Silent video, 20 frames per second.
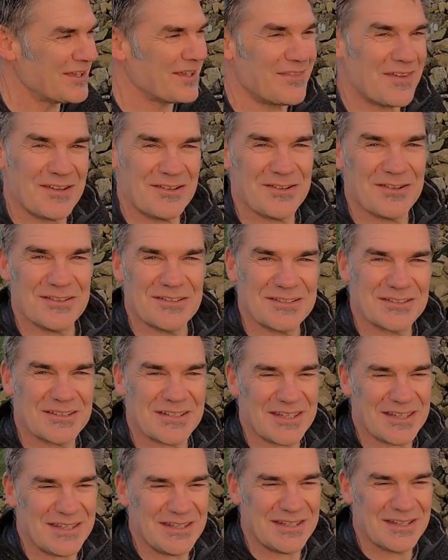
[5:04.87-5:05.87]
and then you can
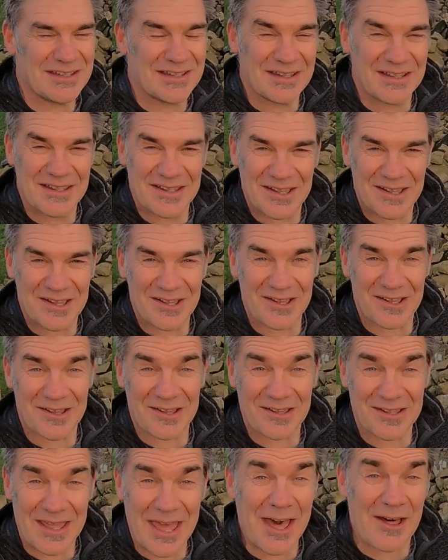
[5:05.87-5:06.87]
see
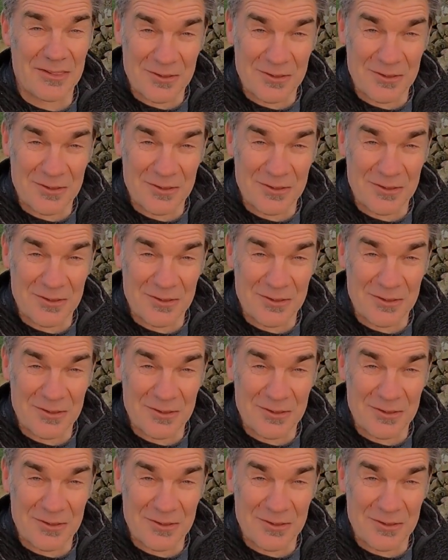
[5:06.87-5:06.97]
how